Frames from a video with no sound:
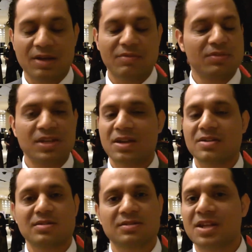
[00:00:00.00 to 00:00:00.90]
Everything
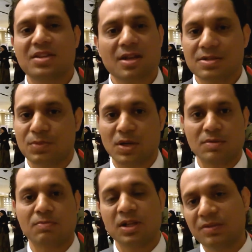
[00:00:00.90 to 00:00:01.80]
else, nothing else
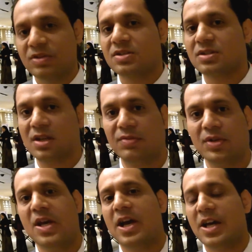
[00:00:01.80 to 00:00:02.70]
matters. Believe in
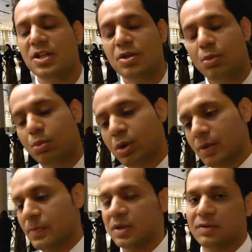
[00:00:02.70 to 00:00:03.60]
yourself and you
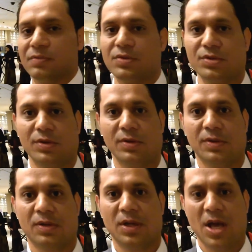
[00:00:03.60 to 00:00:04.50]
will make it for sure.
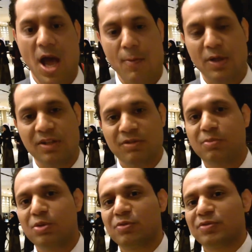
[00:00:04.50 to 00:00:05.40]
I'm a
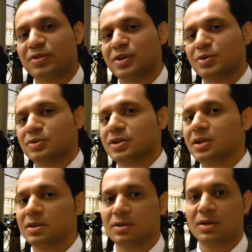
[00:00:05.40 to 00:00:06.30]
living proof in front of you
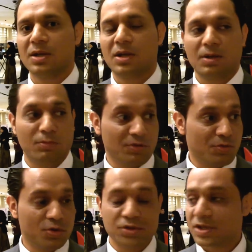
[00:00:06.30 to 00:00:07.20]
today.
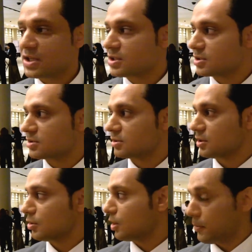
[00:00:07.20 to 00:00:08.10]
Before this,
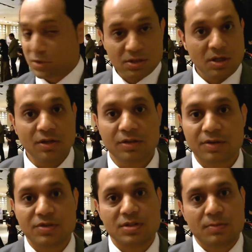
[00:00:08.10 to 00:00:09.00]
I'm still
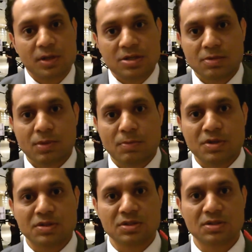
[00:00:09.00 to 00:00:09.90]
nervous. I'm launching my
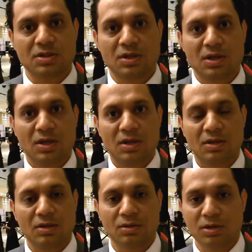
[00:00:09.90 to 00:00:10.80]
business.
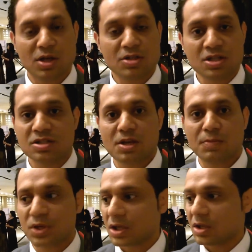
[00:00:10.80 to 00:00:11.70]
Launching
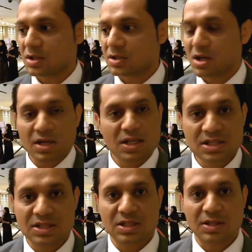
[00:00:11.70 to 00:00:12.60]
something, it's not
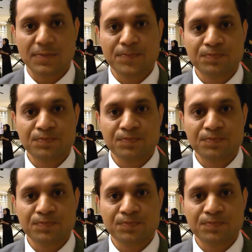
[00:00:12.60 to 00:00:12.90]
easy.